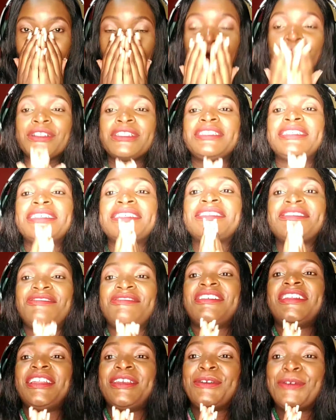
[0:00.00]
What is
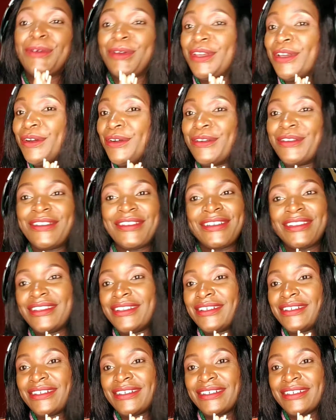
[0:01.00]
really going on,
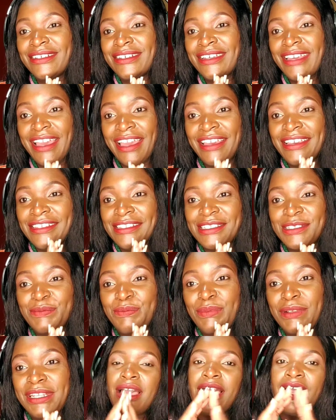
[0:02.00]
guys?
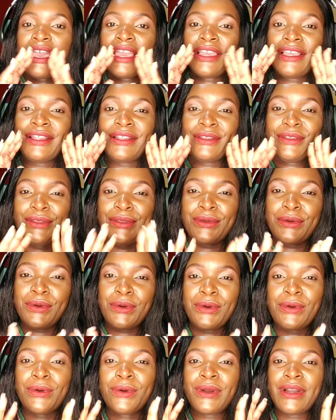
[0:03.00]
Please. I
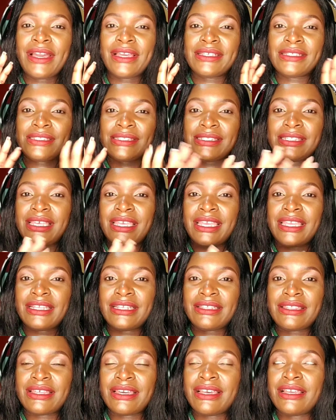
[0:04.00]
know I
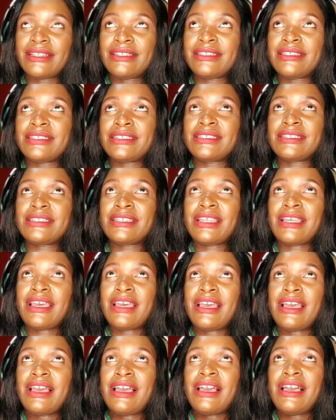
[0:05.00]
said that
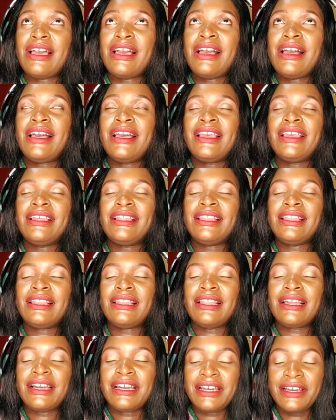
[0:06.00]
I
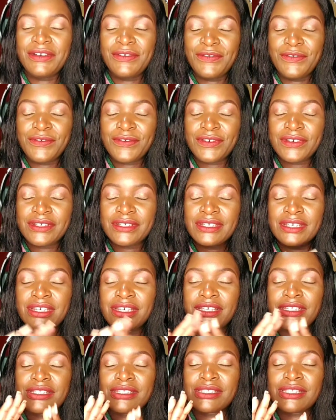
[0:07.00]
love
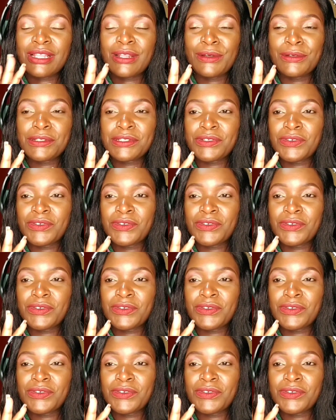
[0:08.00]
slow